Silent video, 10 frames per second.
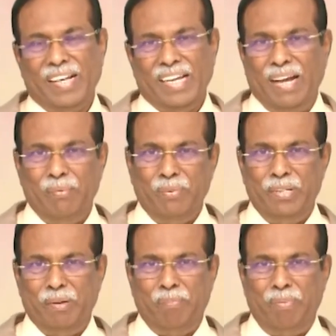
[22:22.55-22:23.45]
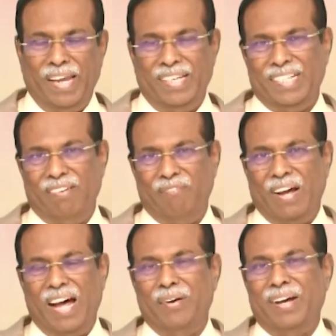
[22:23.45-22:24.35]
You can come with your pledge and
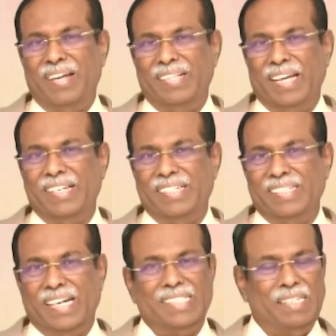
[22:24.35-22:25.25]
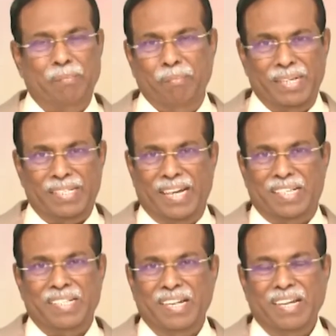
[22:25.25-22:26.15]
vow and then just submit
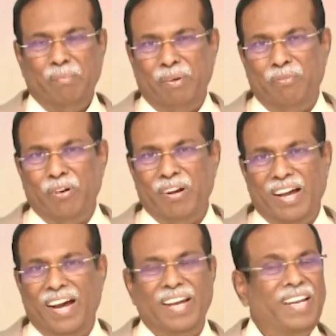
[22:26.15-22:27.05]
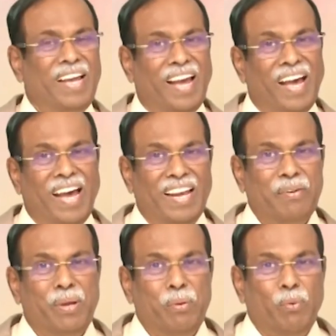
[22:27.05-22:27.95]
that before God and
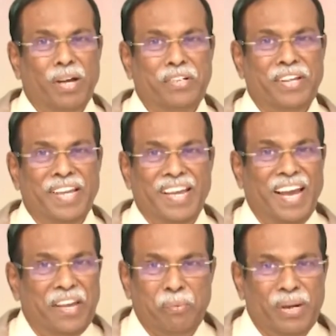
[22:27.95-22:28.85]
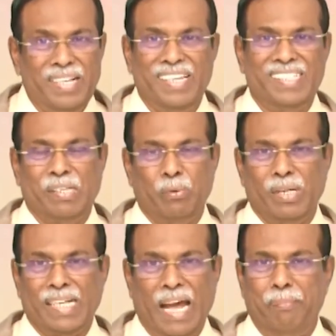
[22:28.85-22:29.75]
we want to hear your witness
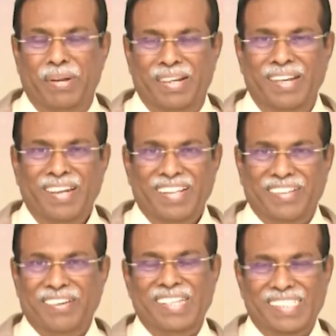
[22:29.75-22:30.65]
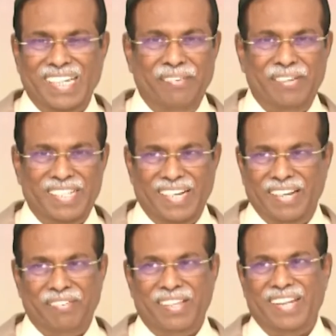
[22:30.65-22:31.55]
what's happened through this television and
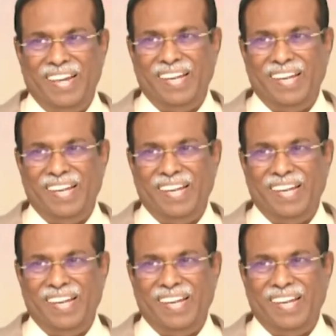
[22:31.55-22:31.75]
everything